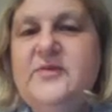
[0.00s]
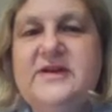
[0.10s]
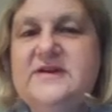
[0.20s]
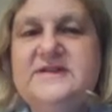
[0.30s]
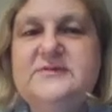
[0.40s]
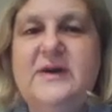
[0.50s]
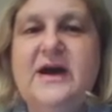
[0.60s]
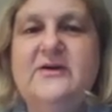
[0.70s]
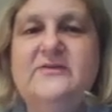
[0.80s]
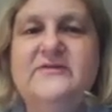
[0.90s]
it as
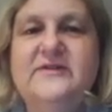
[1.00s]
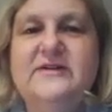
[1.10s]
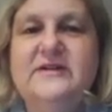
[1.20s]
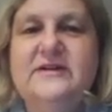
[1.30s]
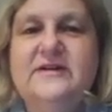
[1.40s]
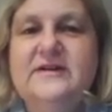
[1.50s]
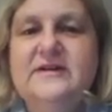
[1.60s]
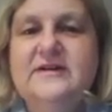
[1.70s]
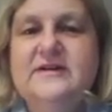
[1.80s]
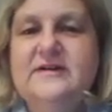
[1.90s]
12.
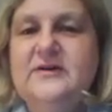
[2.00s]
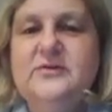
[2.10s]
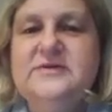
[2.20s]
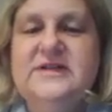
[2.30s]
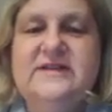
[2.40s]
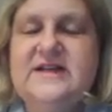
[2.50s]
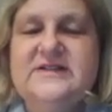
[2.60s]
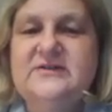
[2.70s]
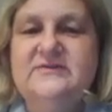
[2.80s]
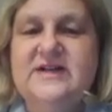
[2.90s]
Oh dear, that's
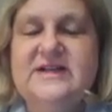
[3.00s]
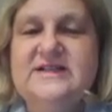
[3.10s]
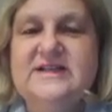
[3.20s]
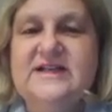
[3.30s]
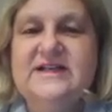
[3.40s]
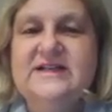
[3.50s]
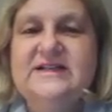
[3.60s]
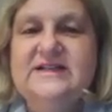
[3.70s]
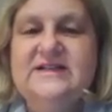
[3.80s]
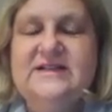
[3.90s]
not right, is it?
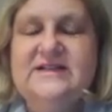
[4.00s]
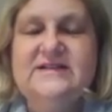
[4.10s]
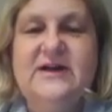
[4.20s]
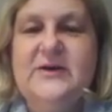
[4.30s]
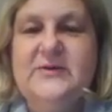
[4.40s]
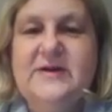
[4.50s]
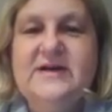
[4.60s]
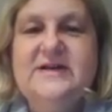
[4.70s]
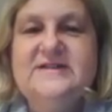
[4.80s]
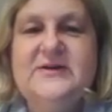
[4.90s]
No.
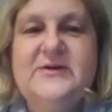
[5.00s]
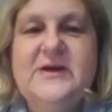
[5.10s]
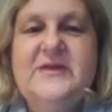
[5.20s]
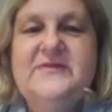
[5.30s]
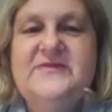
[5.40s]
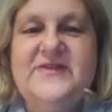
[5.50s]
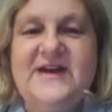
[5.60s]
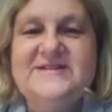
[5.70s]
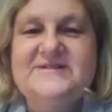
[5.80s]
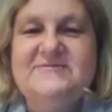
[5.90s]
So
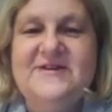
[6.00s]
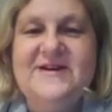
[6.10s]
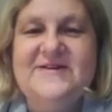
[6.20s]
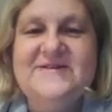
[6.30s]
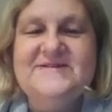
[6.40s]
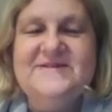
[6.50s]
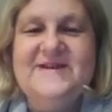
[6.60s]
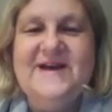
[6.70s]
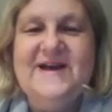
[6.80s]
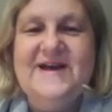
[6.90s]
that's the right answer
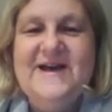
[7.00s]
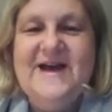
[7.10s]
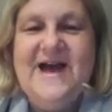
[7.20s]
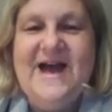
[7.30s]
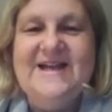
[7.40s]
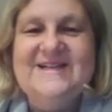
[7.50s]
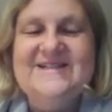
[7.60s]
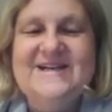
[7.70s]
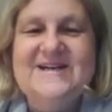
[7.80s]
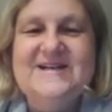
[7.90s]
there, and
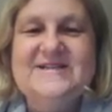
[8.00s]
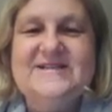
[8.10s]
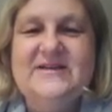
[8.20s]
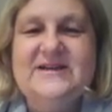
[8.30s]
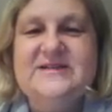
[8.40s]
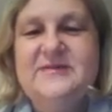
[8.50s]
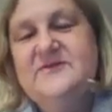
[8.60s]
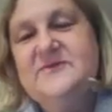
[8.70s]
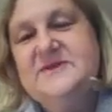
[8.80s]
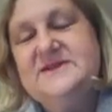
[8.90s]
so that's a bit
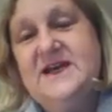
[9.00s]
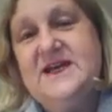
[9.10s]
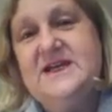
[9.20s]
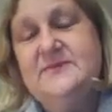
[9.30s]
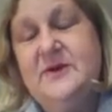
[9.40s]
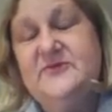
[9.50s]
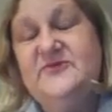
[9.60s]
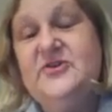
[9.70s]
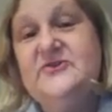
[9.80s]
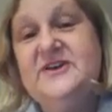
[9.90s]
of a mistake, but
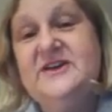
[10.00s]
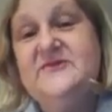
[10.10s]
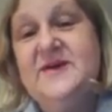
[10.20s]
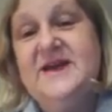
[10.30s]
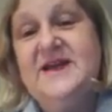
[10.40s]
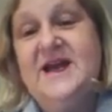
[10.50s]
do forgive me, it